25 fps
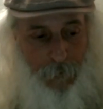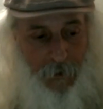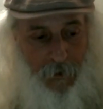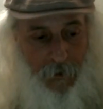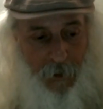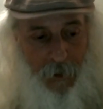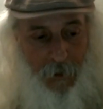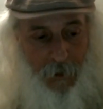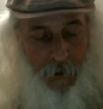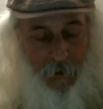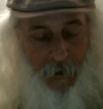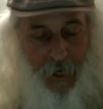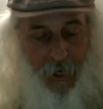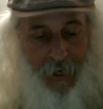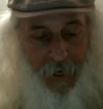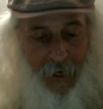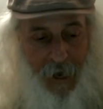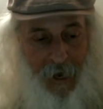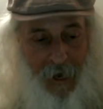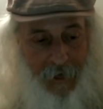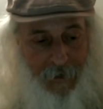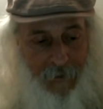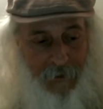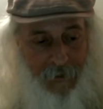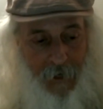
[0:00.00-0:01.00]
but you know they
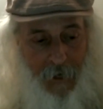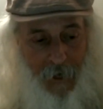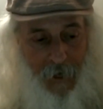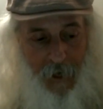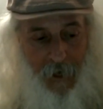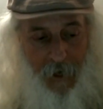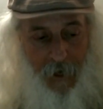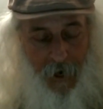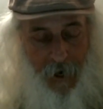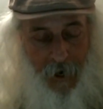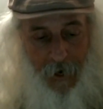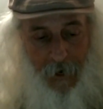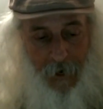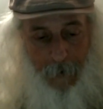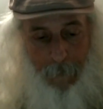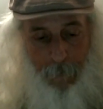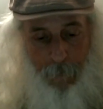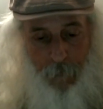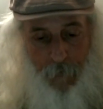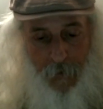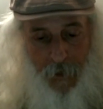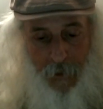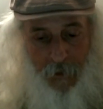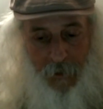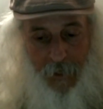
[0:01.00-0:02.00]
can't um,
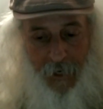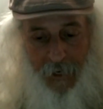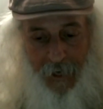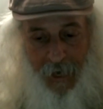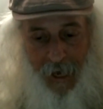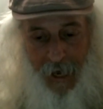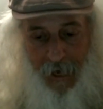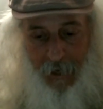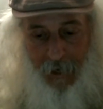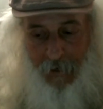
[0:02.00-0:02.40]
they can't